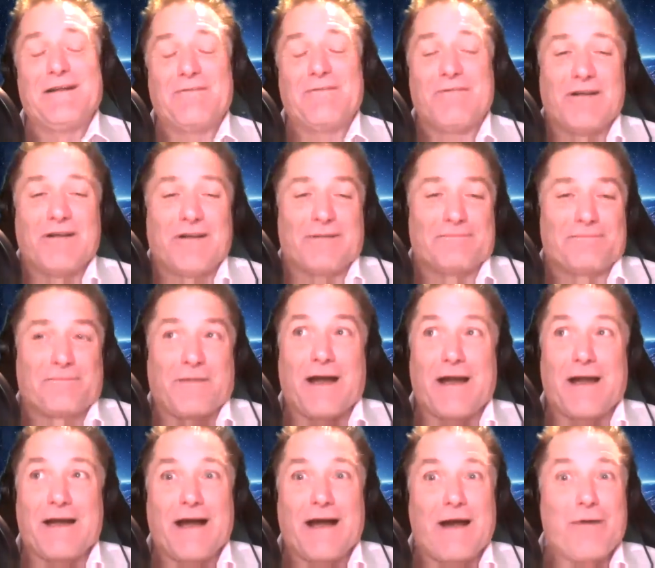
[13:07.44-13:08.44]
Well,
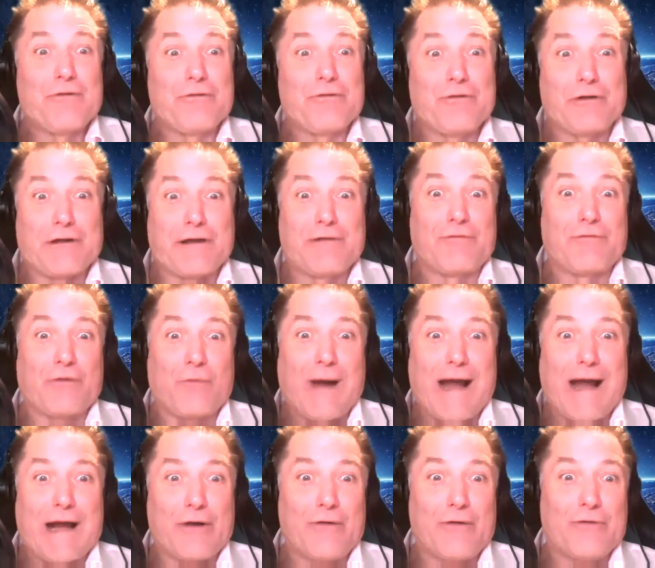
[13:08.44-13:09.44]
I was looking for
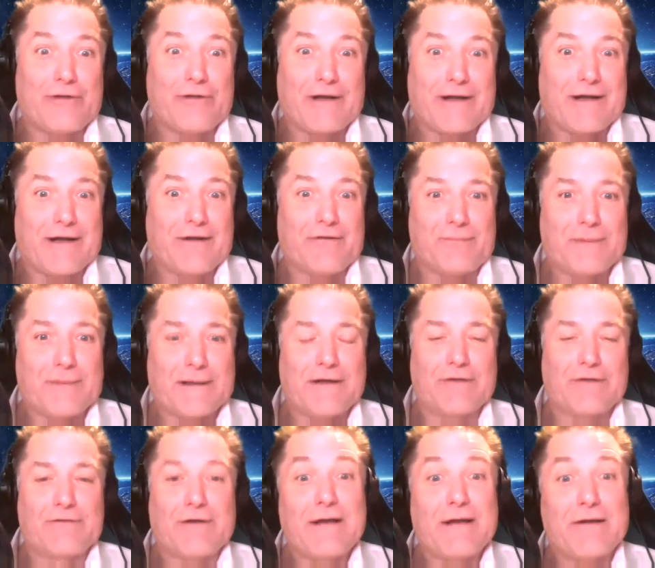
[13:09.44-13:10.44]
wackos, I guess,
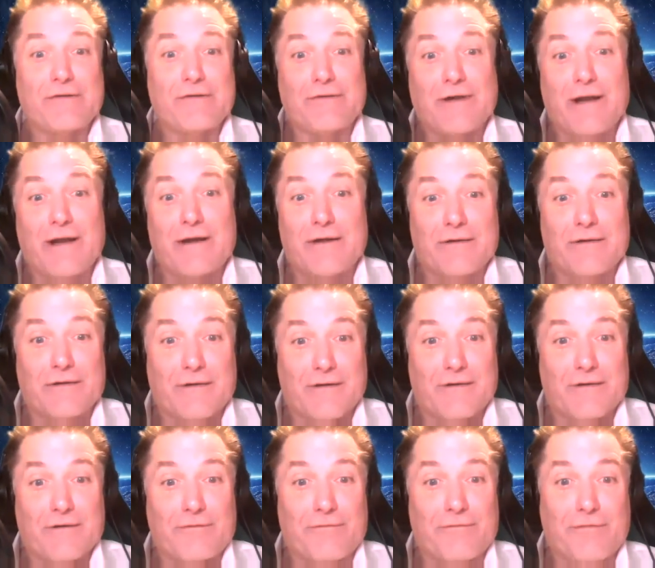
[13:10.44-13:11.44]
because I decided
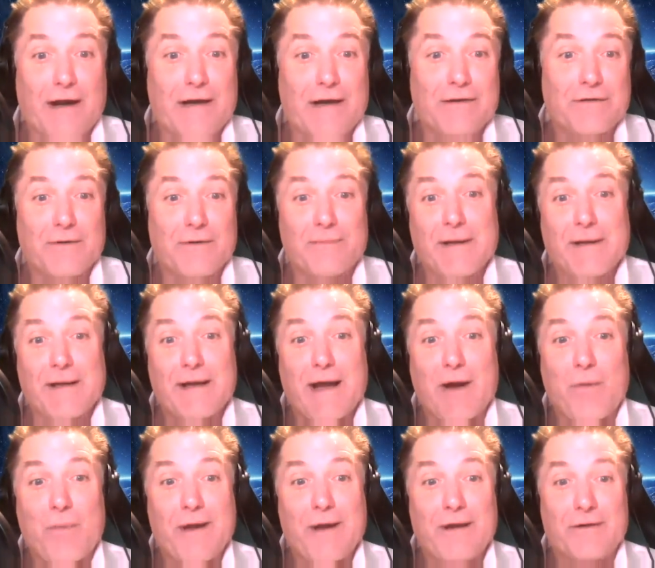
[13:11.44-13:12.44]
to find them, and I
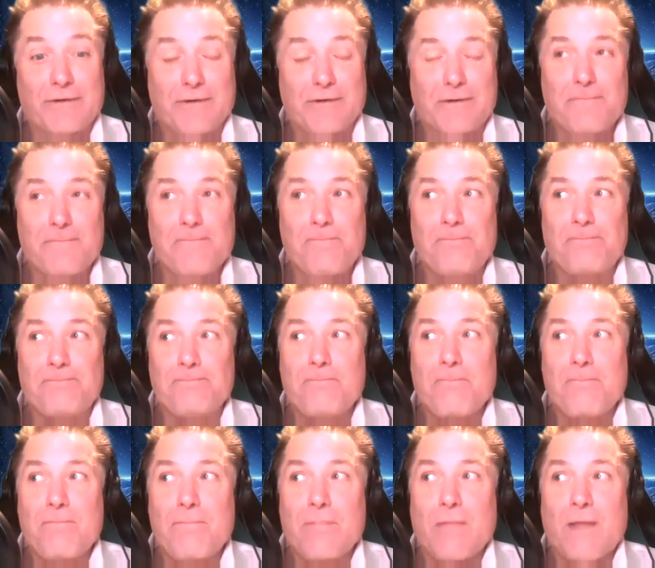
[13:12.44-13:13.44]
went.
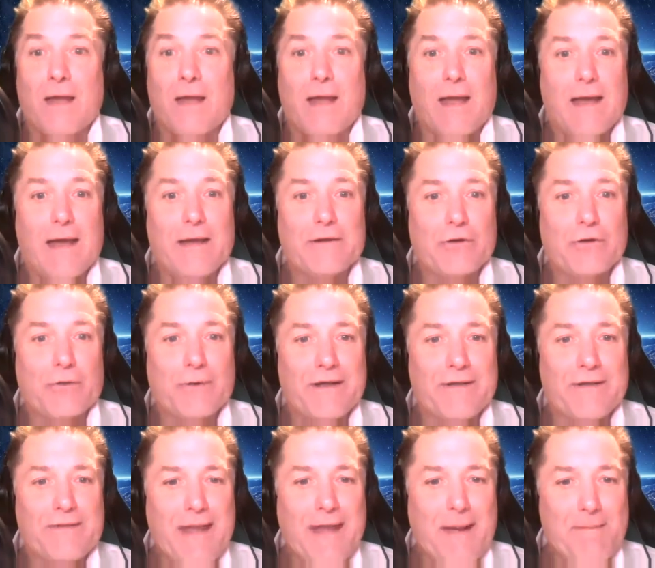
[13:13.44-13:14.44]
And, you know,
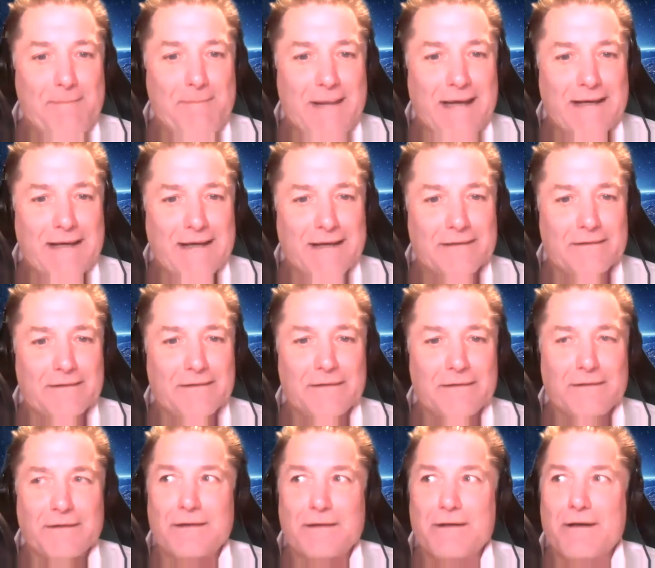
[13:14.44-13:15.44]
in that meeting,
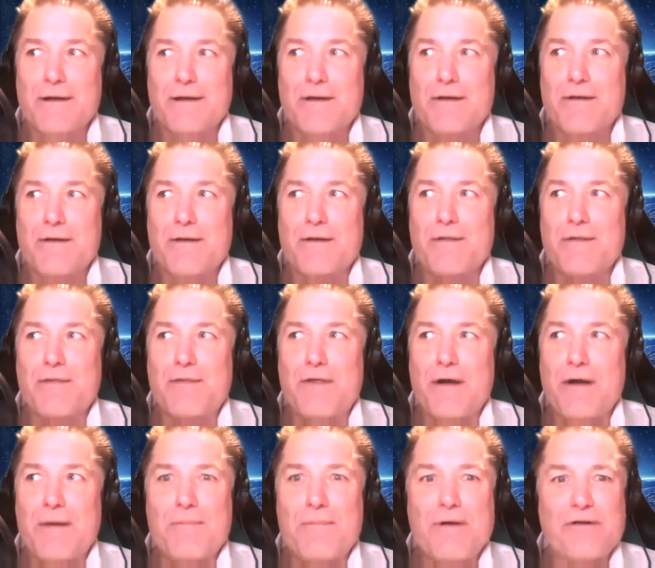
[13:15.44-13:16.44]

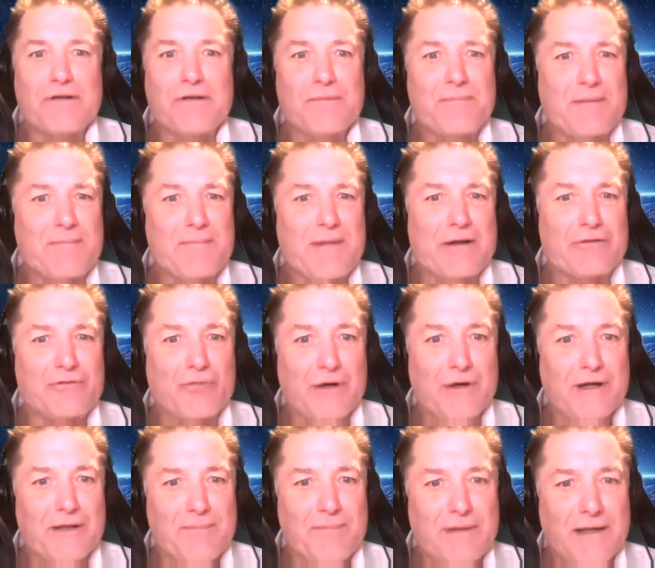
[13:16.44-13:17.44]
there must have been about
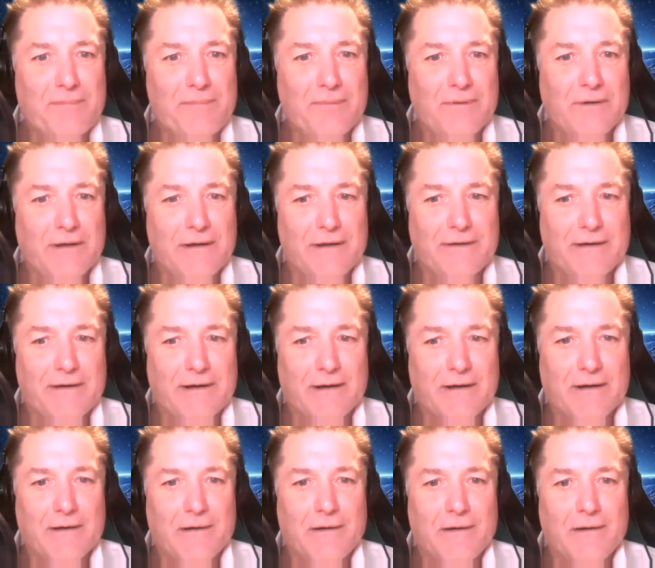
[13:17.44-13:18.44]
20 people in
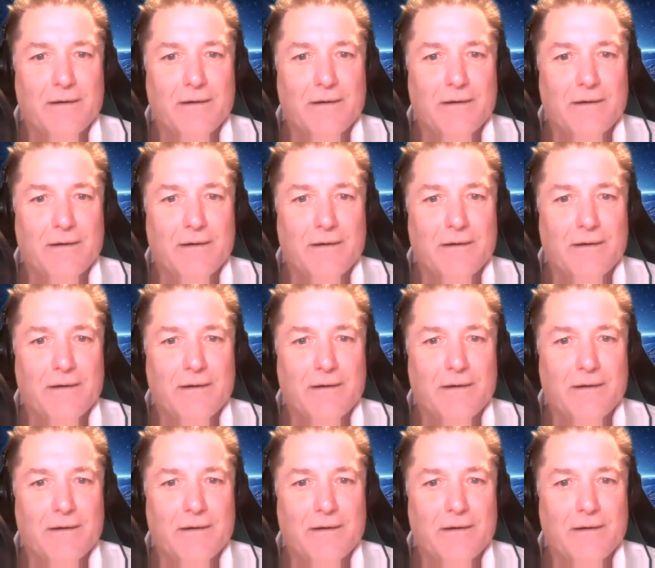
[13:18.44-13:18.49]
there.